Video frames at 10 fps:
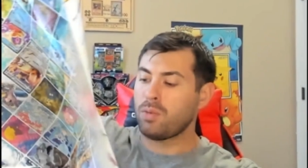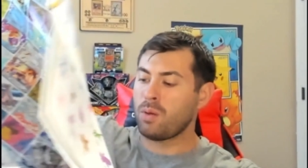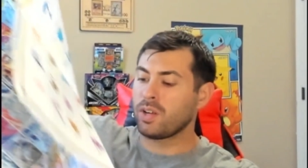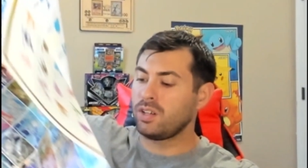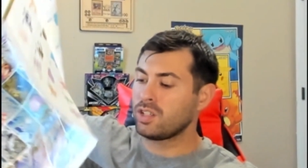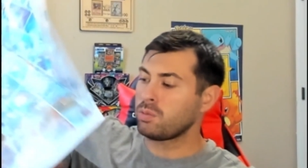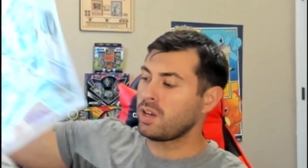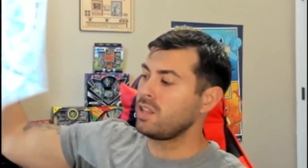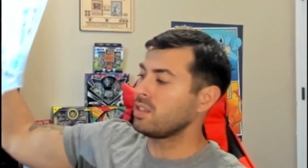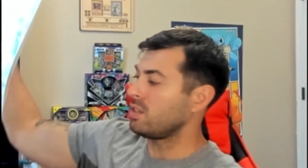probably going to display
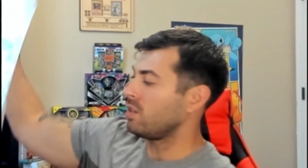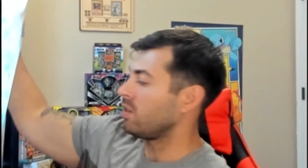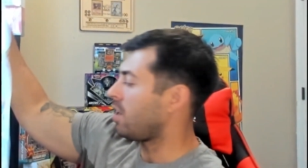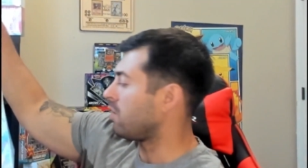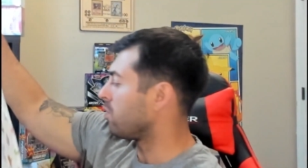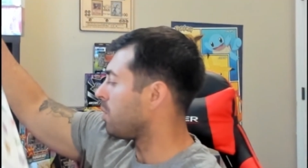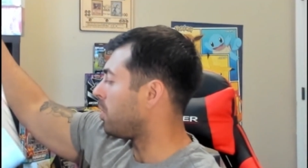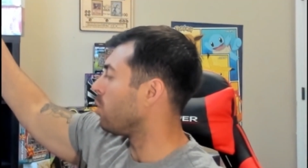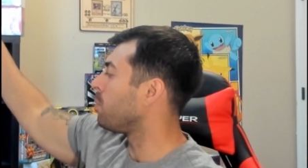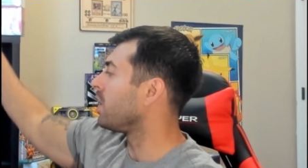this as long as I don't rip
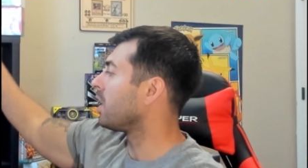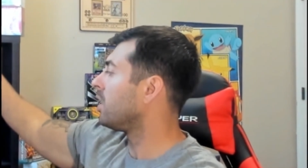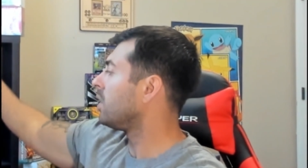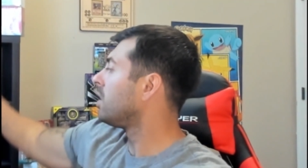it opening it.